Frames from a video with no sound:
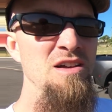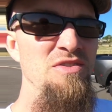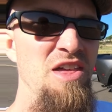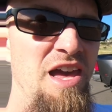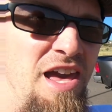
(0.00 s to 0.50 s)

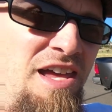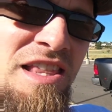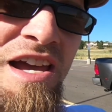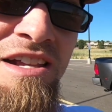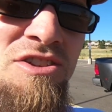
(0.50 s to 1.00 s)
the
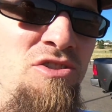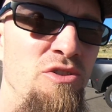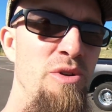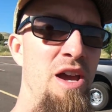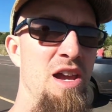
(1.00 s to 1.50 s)
headlights are the
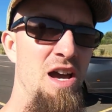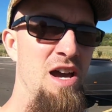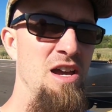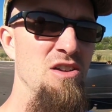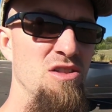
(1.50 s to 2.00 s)
right
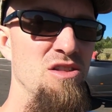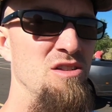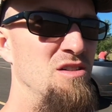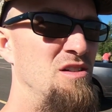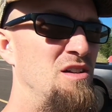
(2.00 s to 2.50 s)
height,
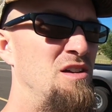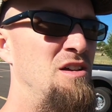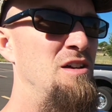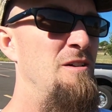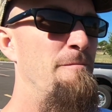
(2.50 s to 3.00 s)

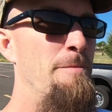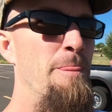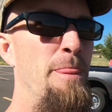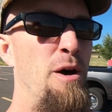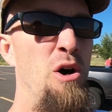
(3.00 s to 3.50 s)

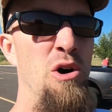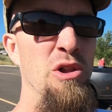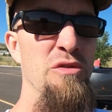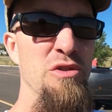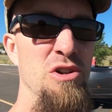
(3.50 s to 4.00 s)
all
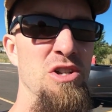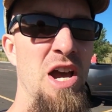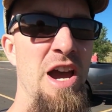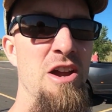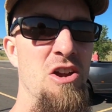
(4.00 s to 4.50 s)
of your
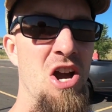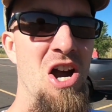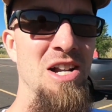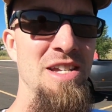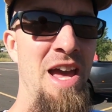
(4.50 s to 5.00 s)
tire
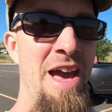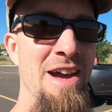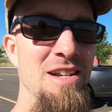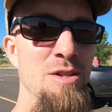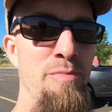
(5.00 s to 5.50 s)

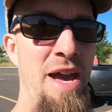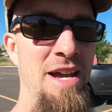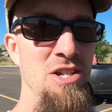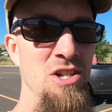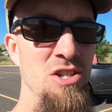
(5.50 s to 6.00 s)
contact
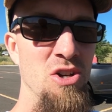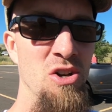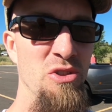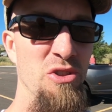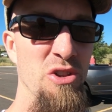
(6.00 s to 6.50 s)
patches
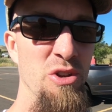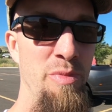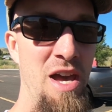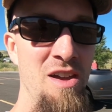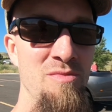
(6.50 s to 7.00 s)
on the
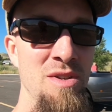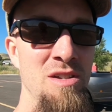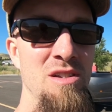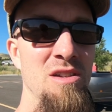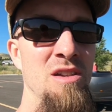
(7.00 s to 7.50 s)

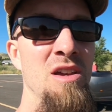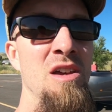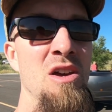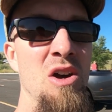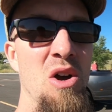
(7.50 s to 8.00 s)
pavement
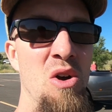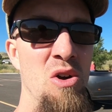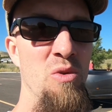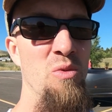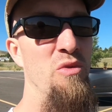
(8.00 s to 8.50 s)

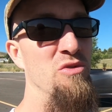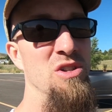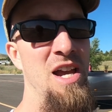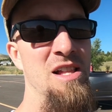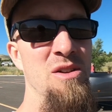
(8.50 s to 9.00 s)
are
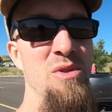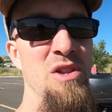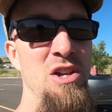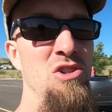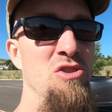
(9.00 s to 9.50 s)
exactly where
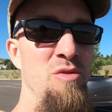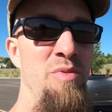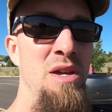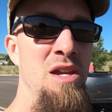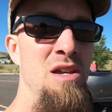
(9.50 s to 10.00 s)
they should
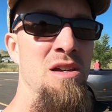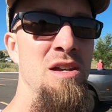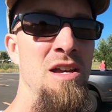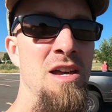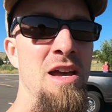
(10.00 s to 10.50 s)
be,
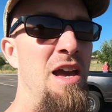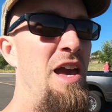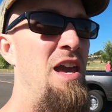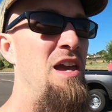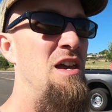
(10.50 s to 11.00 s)

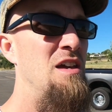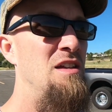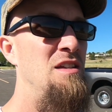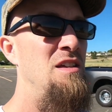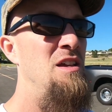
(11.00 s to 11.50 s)

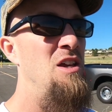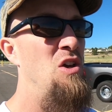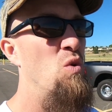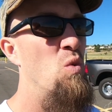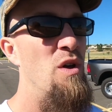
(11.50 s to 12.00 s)
and
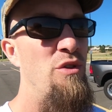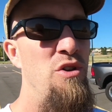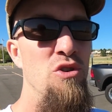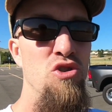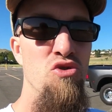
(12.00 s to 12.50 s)
with
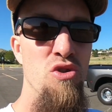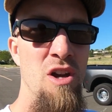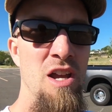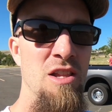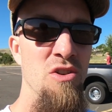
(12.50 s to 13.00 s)
your
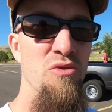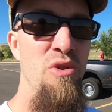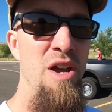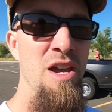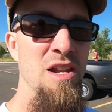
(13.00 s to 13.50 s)
truck at the
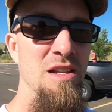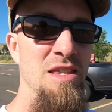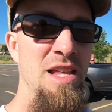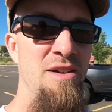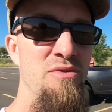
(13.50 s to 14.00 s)
right
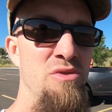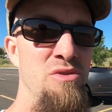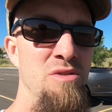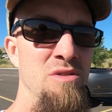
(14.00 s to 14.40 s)
level,